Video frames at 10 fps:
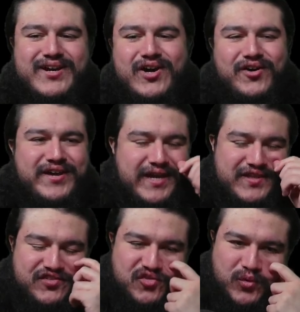Okay,
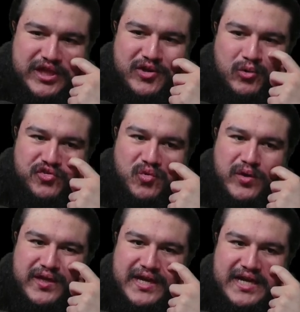this is really cool. So we
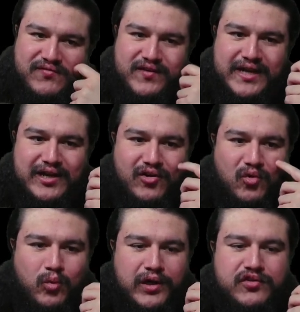have now
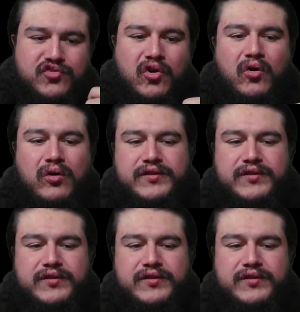what is called